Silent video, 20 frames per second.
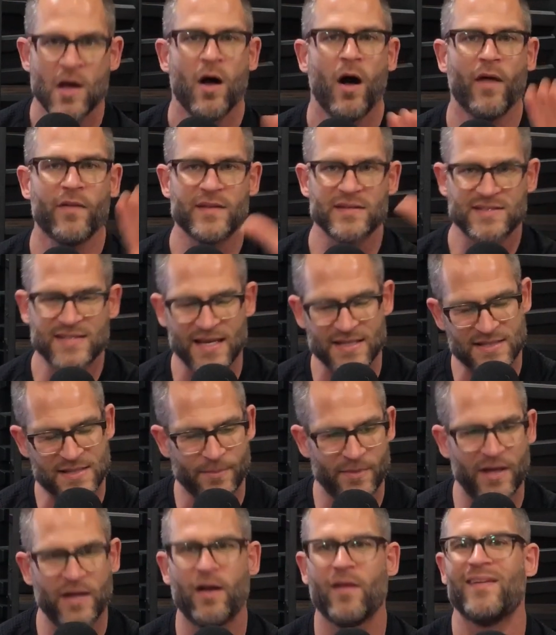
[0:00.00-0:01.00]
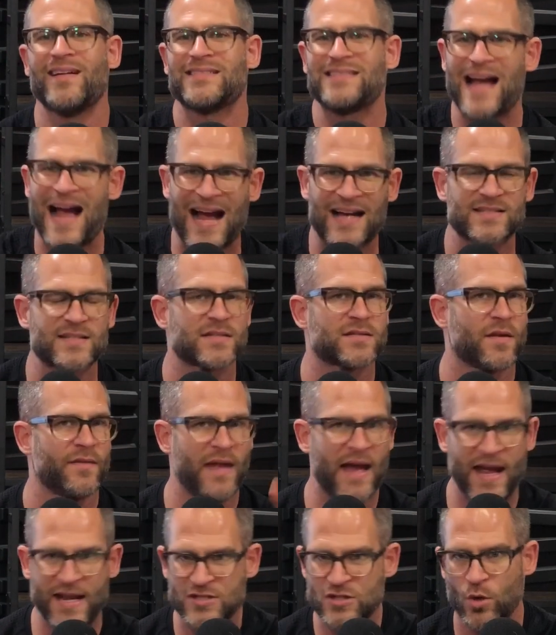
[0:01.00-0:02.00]
On the Zestimate, on the taxes, on
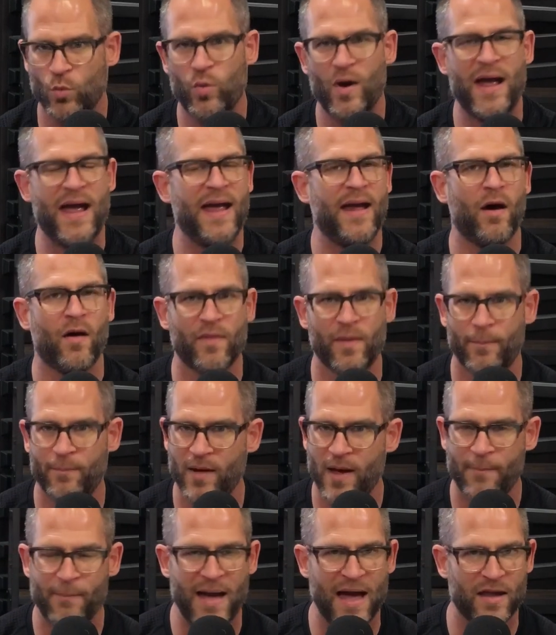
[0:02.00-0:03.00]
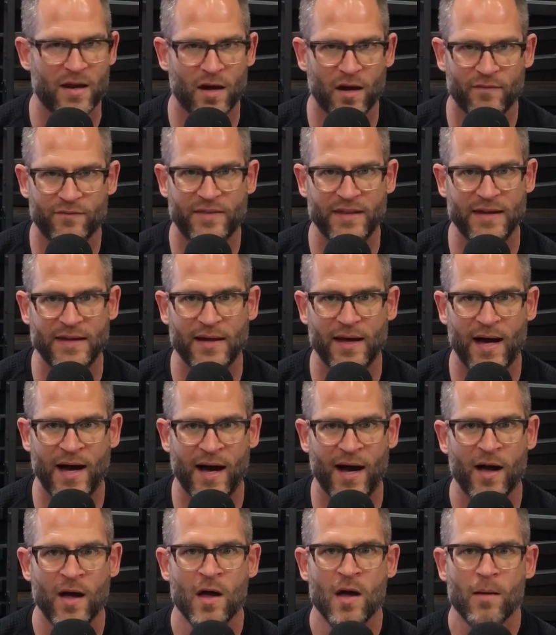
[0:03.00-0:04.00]
the HOA, on the amount of
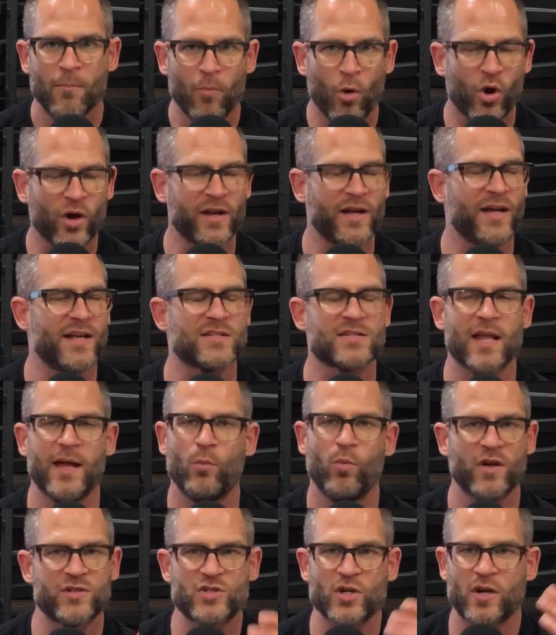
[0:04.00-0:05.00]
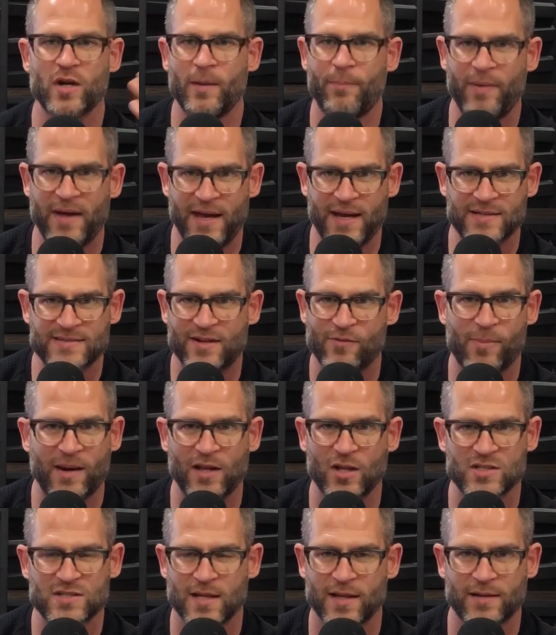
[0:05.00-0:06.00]
the mortgage, like what you're going to pay, because everybody
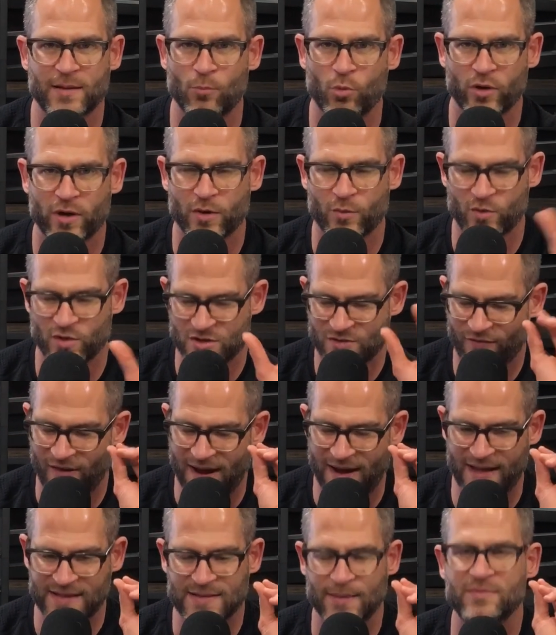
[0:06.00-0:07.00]
looks at like the mortgage refinance.